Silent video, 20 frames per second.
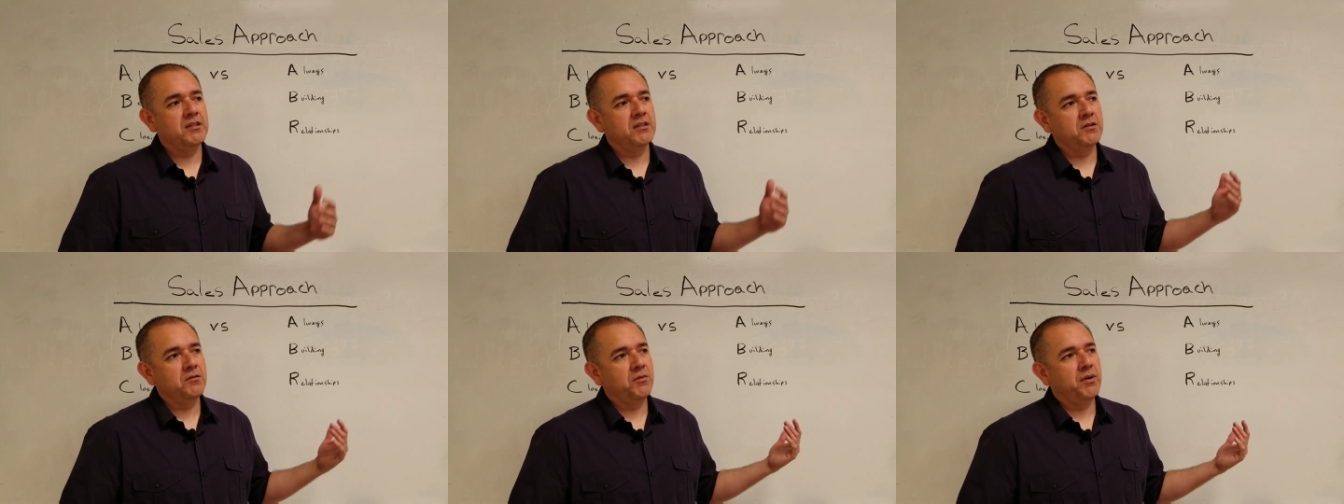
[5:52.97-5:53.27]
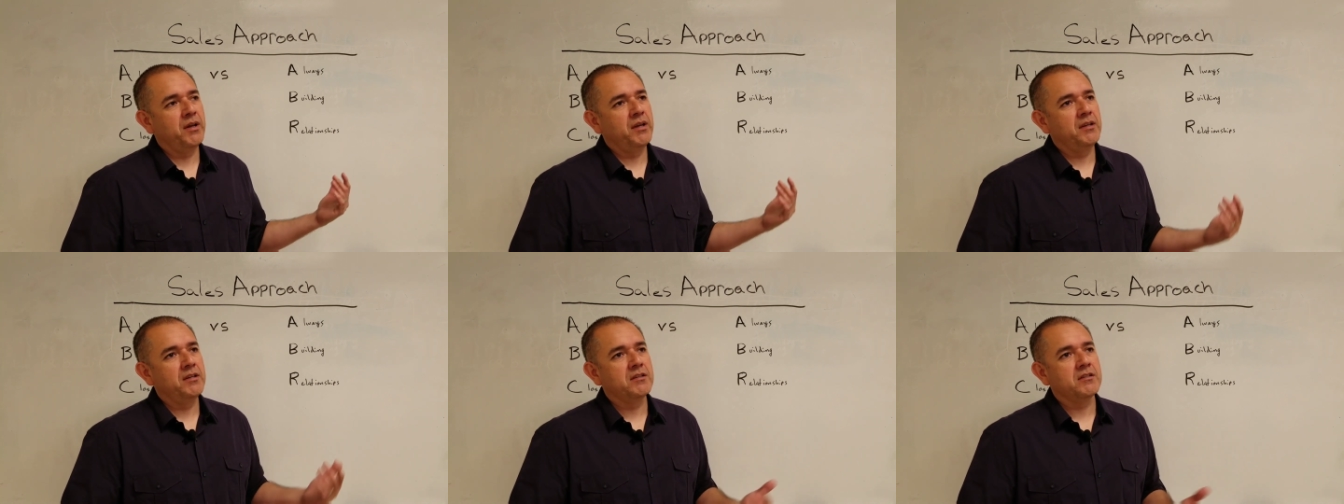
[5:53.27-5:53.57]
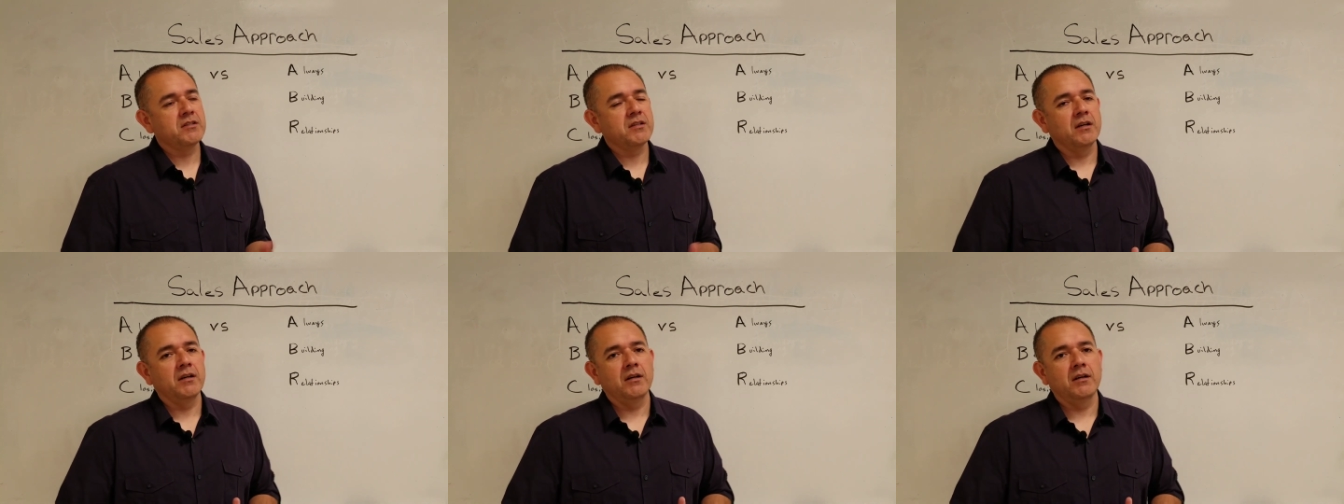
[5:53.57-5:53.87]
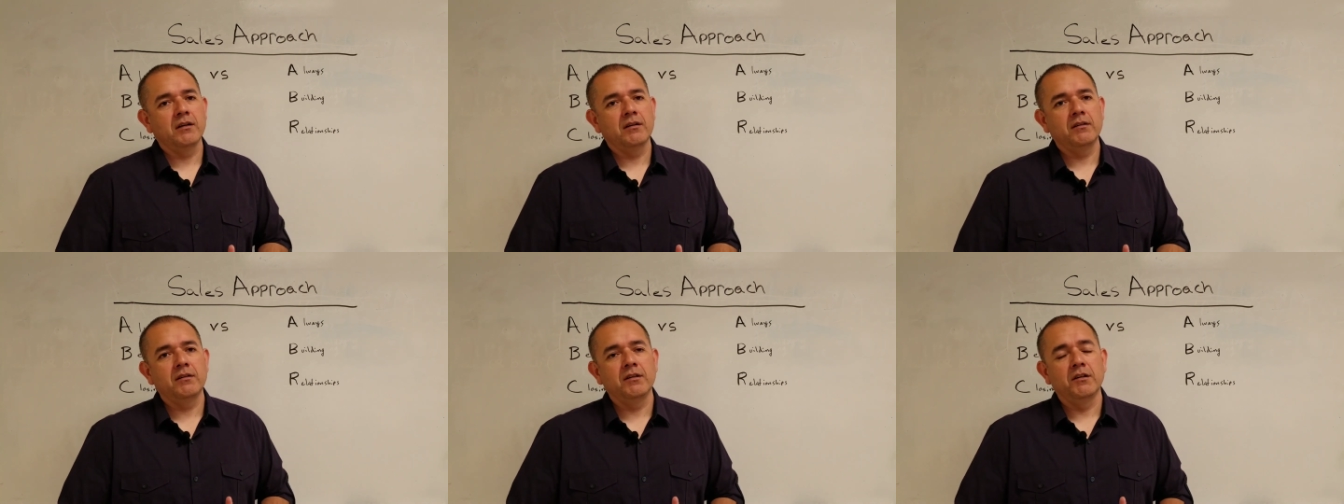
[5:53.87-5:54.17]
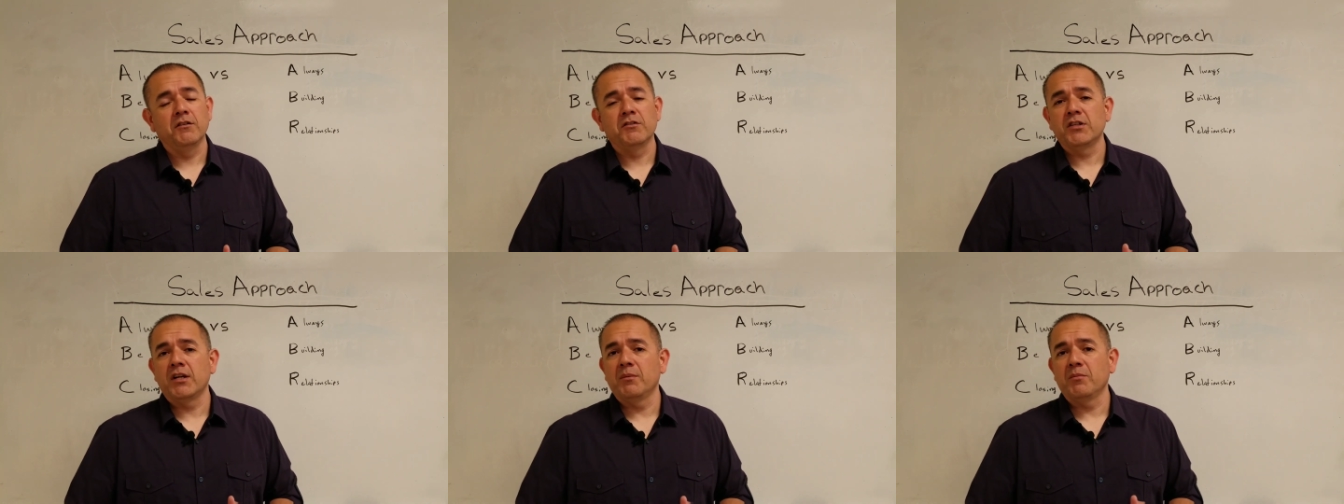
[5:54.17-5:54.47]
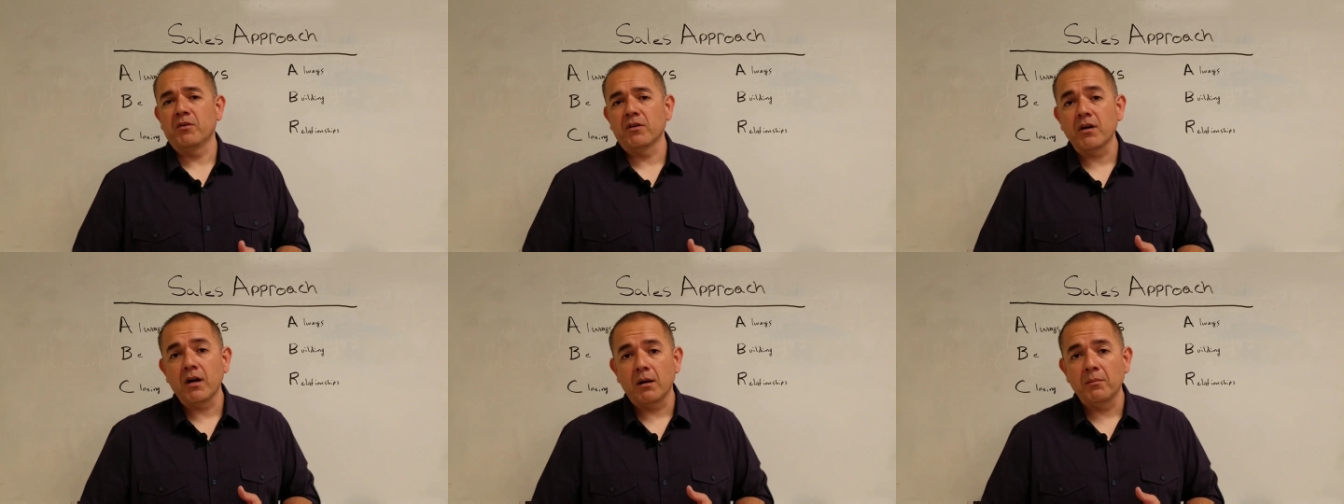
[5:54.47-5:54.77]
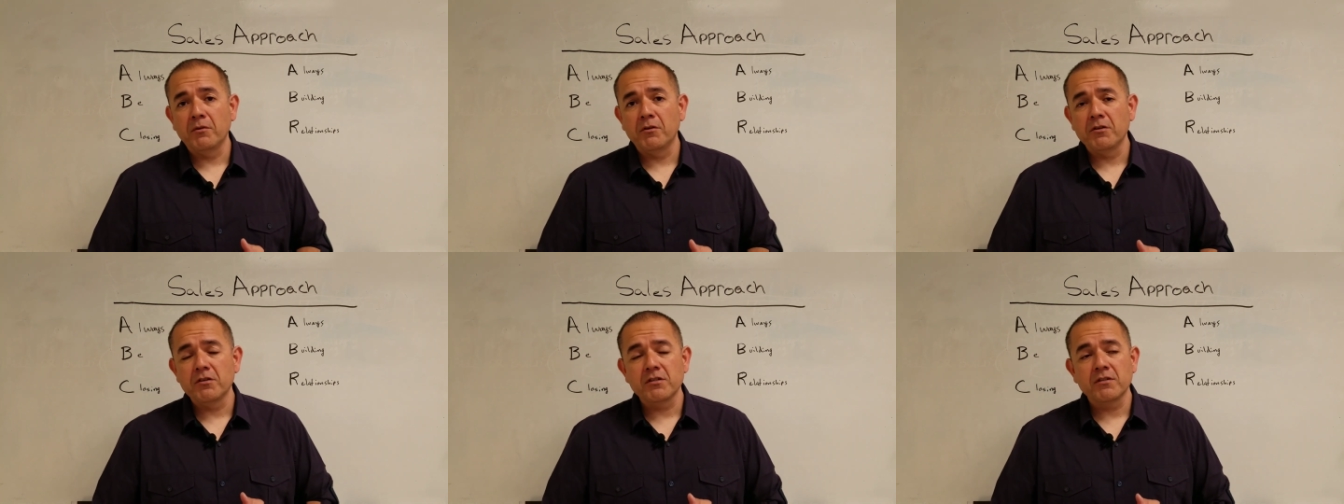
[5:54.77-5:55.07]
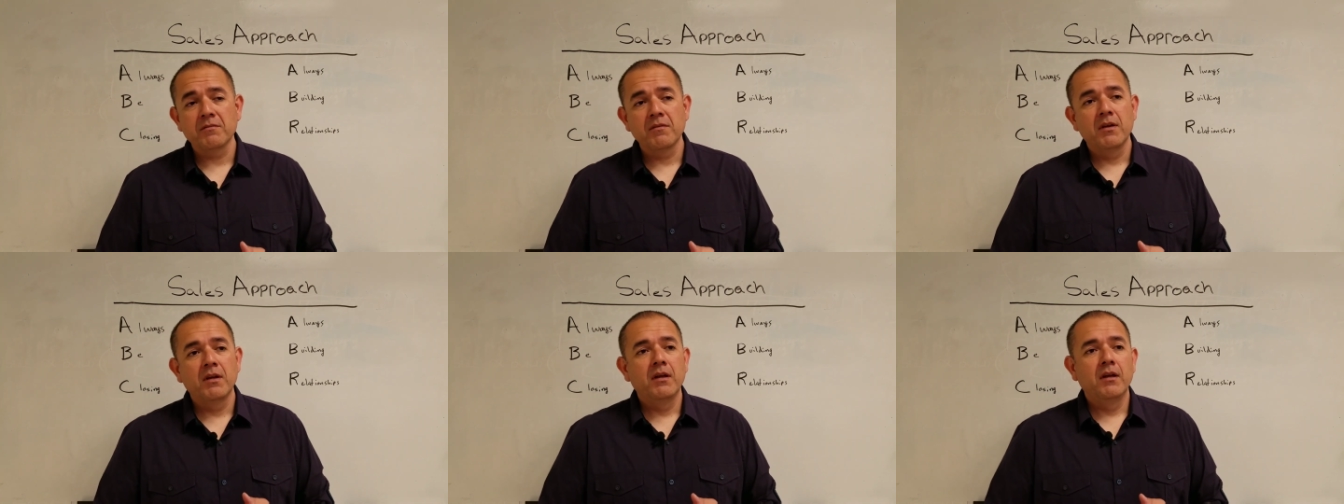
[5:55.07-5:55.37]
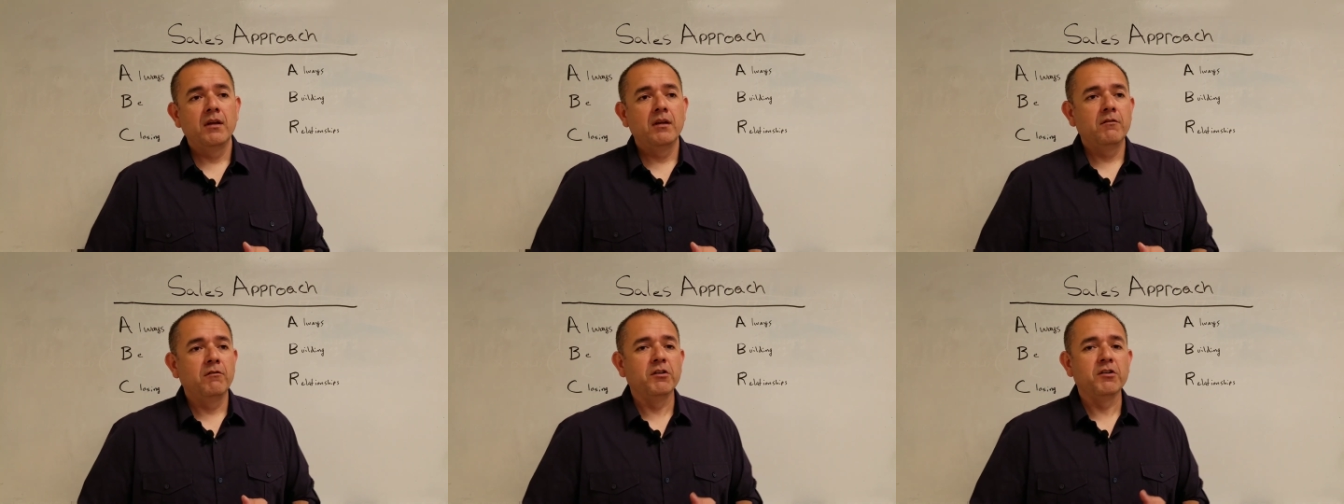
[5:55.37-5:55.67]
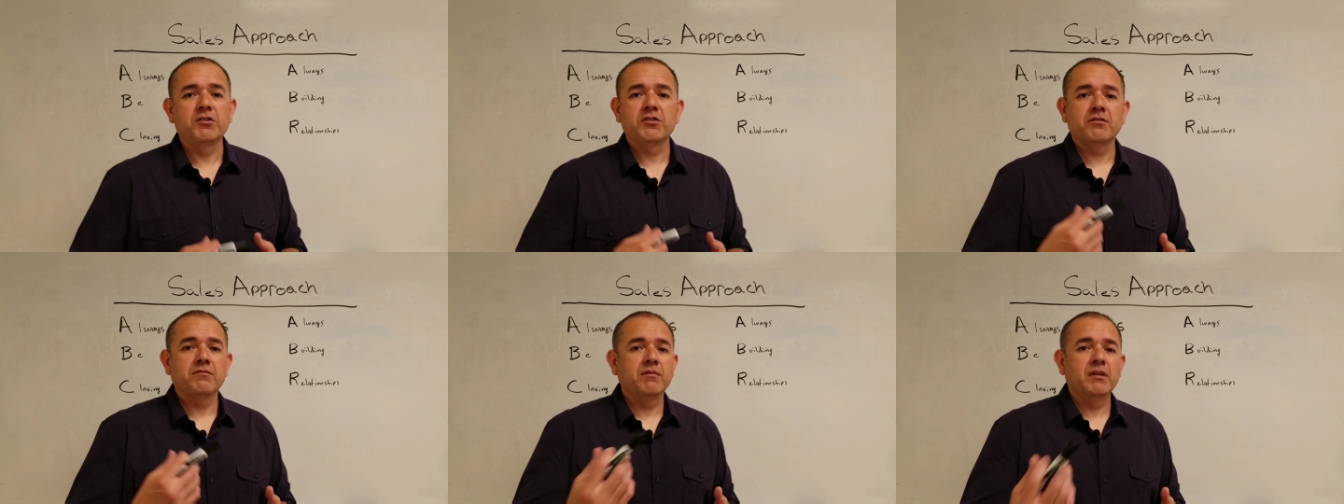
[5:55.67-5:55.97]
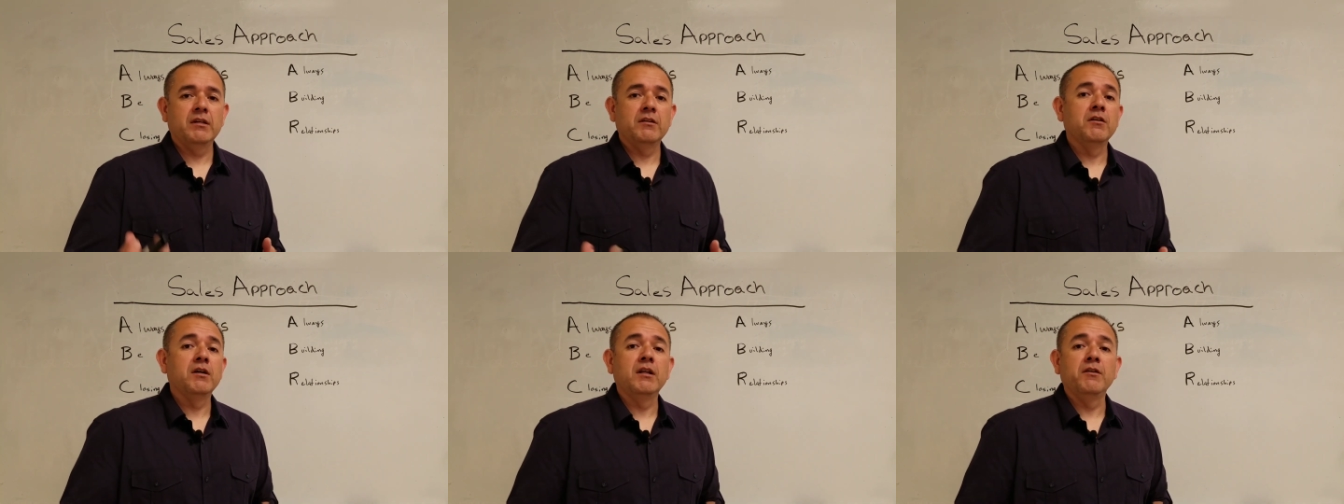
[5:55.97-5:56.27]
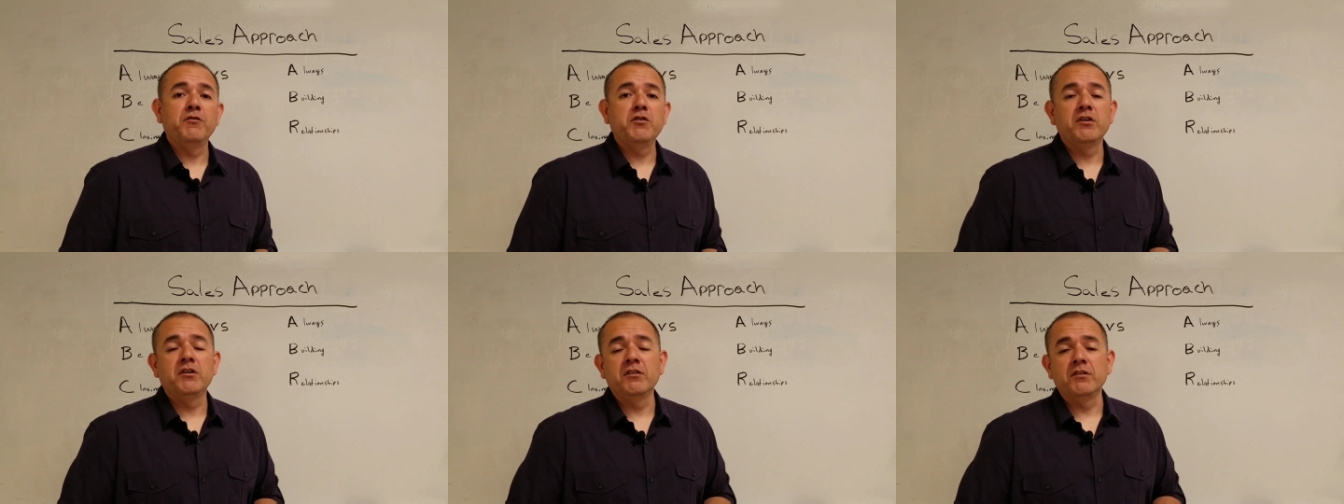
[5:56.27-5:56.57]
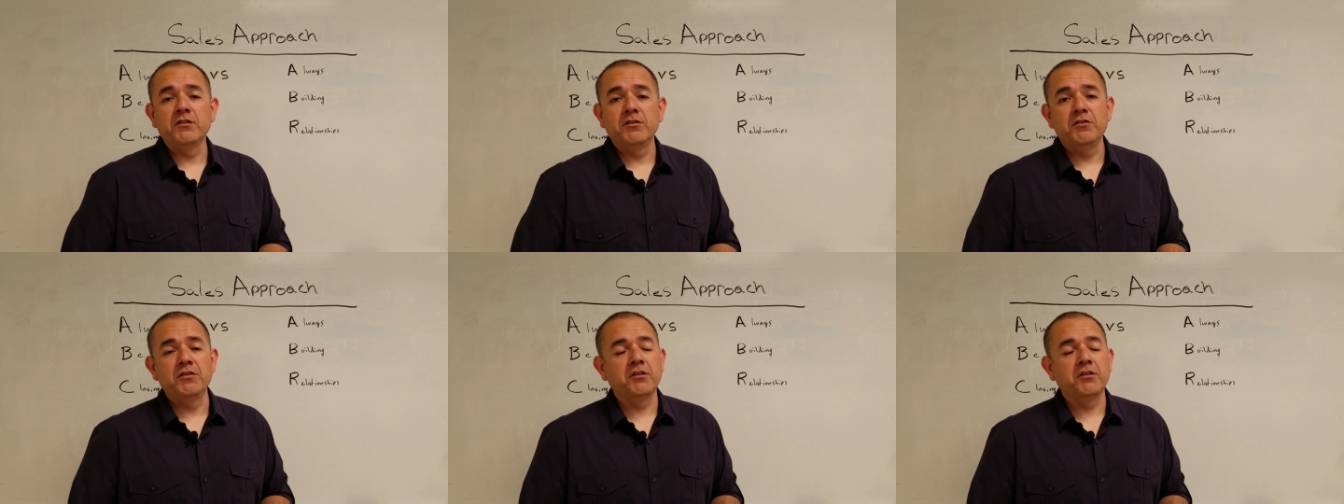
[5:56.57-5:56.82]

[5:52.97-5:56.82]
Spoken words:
The other way is, Chamber of Commerce, which, any of you can do.